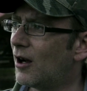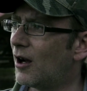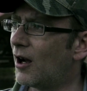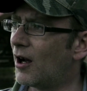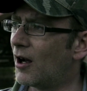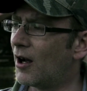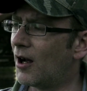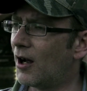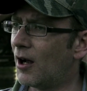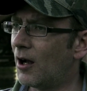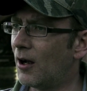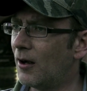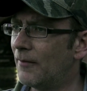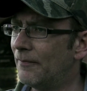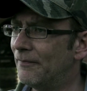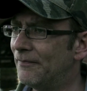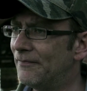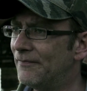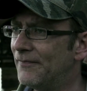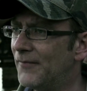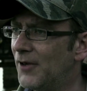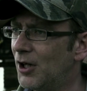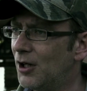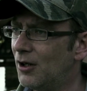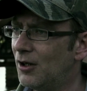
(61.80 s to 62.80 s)
right,
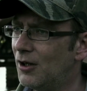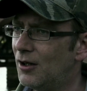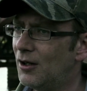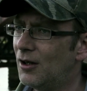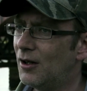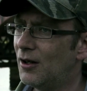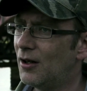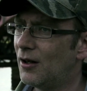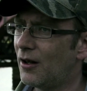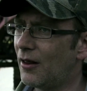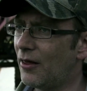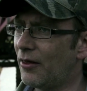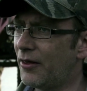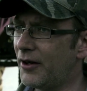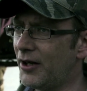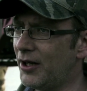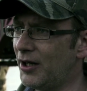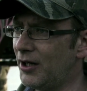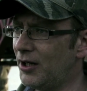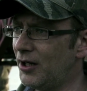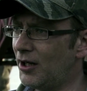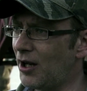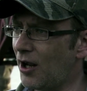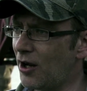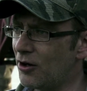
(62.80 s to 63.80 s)
okay.
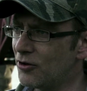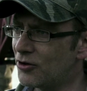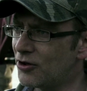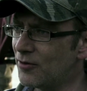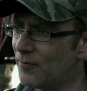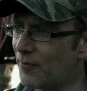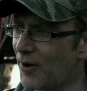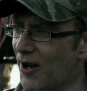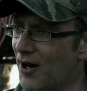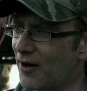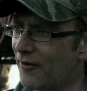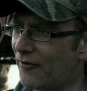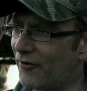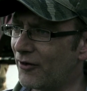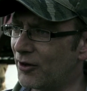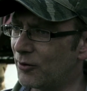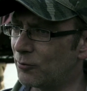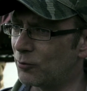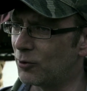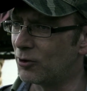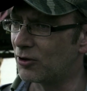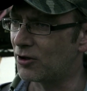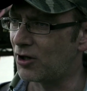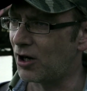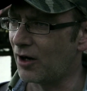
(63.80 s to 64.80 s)
The housing
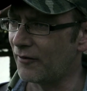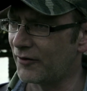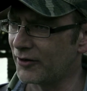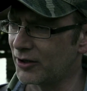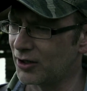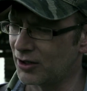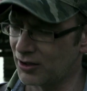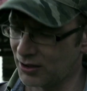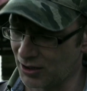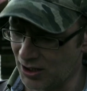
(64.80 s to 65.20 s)
benefit will cover